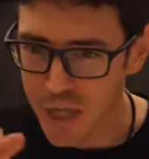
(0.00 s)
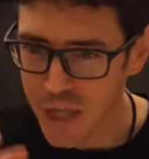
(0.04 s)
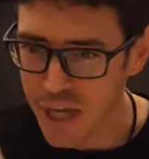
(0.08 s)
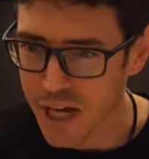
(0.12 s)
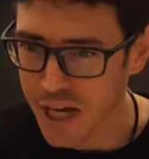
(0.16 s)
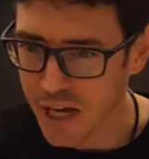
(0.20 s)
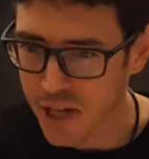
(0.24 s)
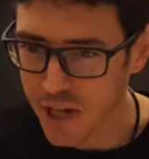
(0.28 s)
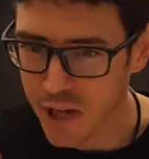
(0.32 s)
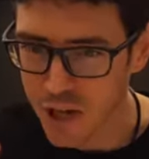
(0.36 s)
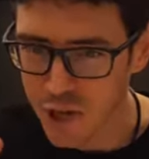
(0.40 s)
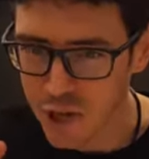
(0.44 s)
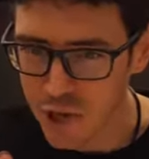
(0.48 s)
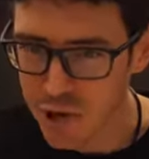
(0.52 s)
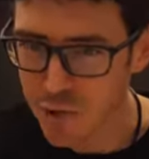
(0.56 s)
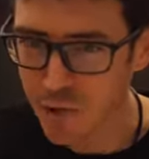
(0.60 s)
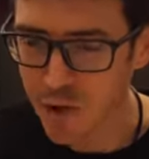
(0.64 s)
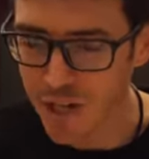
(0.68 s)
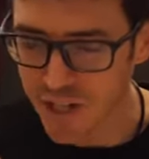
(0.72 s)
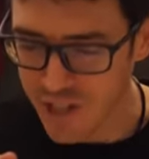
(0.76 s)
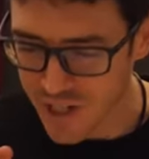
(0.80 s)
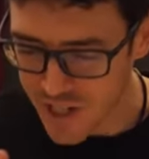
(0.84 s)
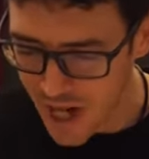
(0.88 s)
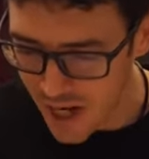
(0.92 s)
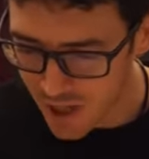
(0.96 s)
thick,
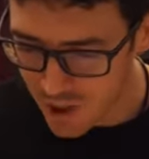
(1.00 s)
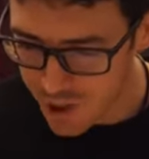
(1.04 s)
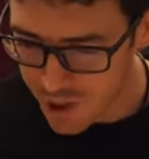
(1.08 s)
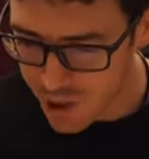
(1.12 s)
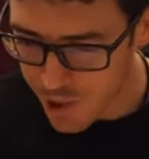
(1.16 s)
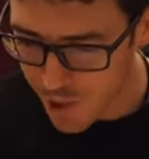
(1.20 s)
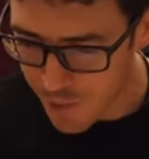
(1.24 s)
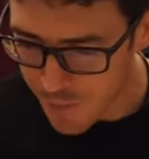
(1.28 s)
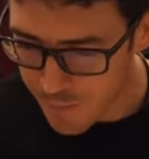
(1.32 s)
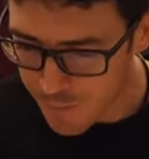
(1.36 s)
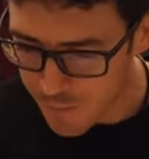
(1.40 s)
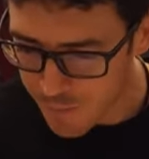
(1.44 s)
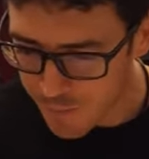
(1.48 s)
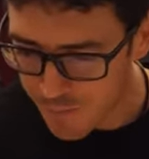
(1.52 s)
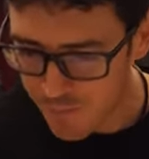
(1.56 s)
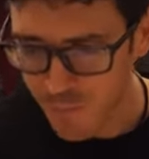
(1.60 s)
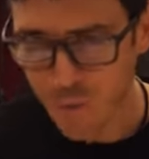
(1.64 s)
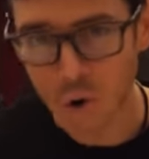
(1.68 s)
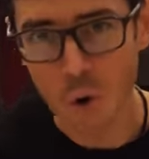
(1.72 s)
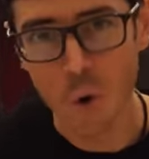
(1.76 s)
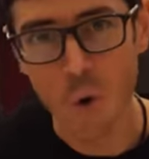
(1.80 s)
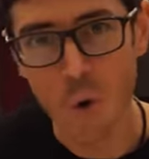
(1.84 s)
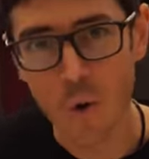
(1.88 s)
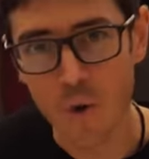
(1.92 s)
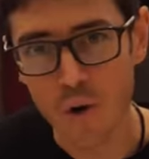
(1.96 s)
chewy texture,
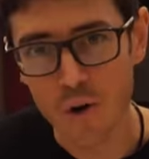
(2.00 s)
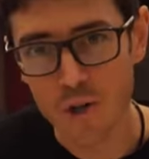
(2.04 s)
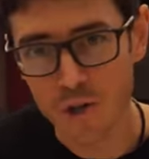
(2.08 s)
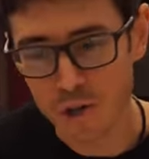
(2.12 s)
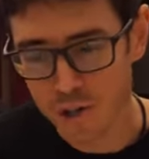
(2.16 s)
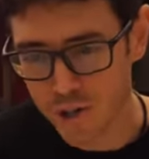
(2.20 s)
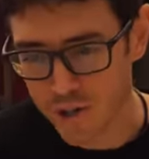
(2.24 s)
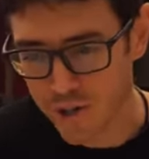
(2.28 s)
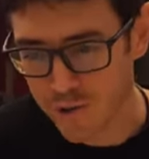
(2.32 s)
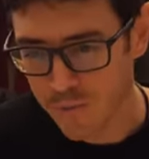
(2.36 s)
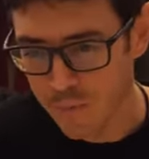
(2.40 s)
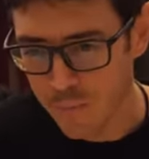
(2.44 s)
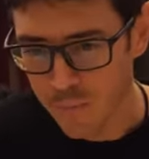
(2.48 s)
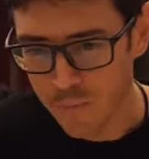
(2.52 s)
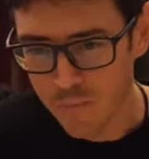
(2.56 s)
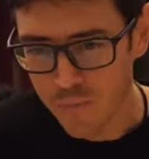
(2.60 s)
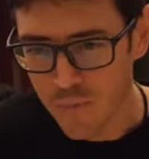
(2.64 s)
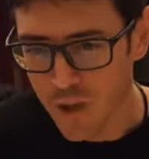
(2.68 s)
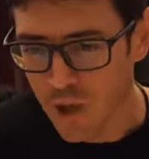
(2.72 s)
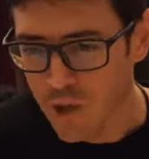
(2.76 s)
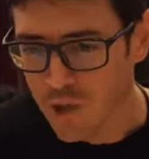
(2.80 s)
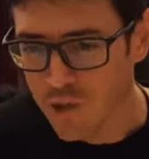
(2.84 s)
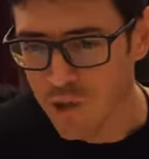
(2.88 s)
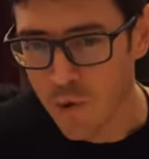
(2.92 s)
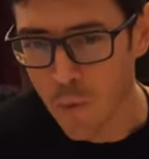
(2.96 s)
or just
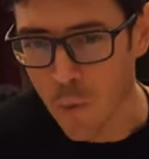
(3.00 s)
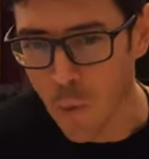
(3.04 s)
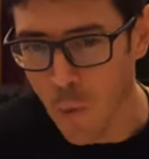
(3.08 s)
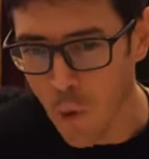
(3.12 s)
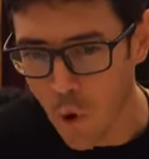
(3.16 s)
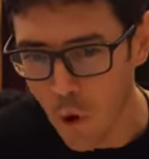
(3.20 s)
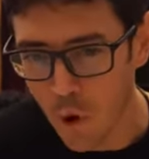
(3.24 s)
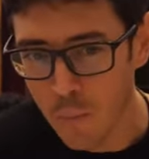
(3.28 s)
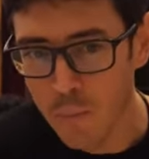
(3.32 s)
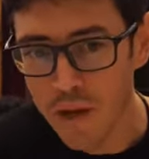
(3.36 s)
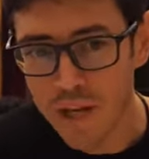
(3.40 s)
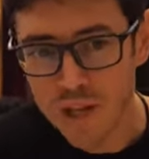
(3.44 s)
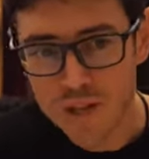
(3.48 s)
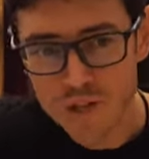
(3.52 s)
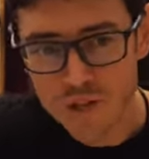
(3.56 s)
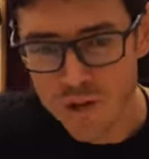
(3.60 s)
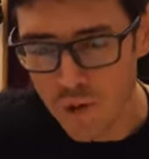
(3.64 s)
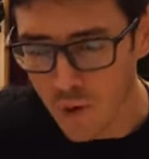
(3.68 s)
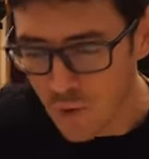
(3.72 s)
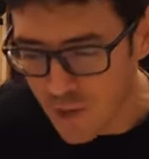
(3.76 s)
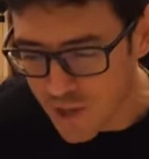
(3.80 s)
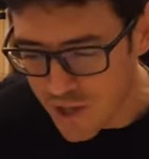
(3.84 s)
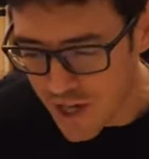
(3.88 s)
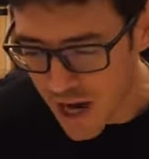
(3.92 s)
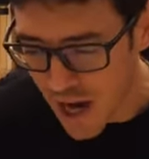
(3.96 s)
so warming,
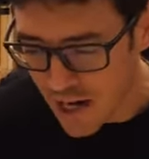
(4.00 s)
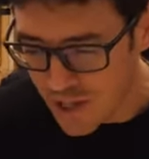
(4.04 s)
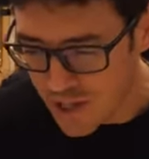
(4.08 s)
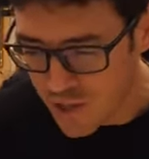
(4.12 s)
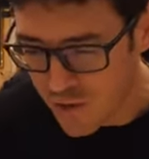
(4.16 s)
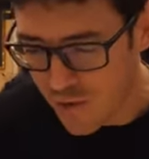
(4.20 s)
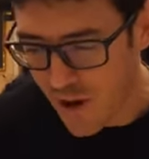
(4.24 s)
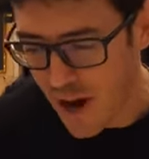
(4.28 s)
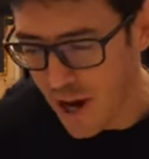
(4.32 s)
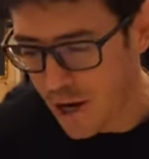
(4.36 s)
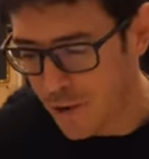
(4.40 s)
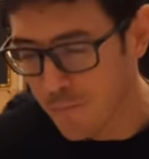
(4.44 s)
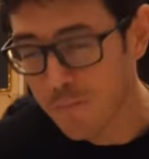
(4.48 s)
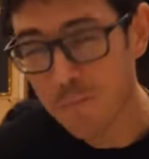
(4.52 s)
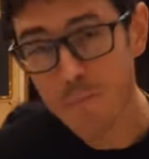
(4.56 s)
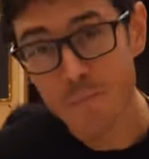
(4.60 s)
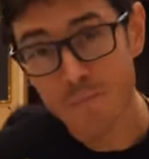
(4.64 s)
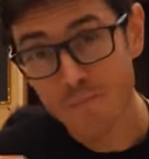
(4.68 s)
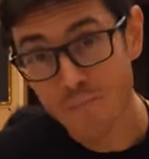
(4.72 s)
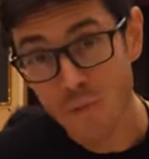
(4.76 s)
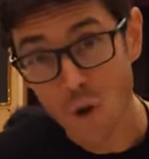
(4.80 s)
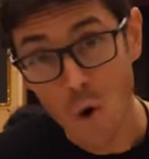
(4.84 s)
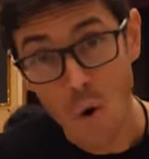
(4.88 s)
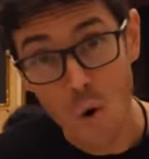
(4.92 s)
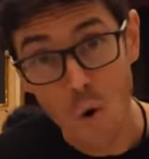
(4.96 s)
so satisfying,
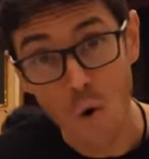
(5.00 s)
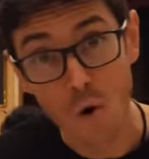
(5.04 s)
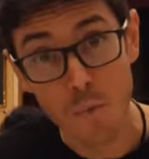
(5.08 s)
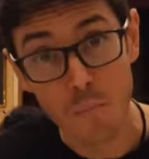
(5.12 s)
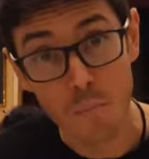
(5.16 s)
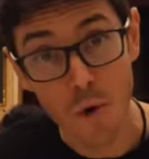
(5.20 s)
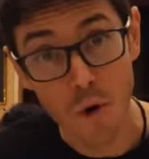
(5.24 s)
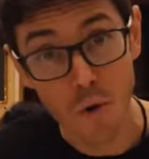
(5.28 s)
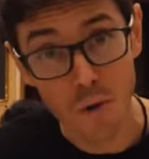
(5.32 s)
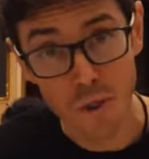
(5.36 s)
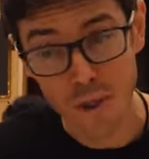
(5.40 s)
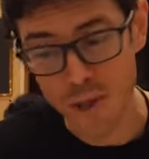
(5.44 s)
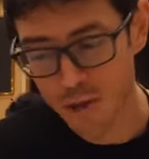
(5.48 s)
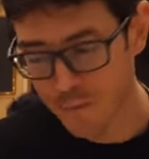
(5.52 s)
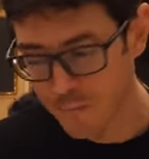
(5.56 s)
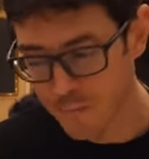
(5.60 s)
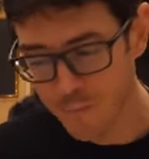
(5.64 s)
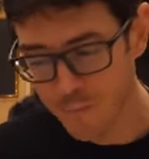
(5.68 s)
or both.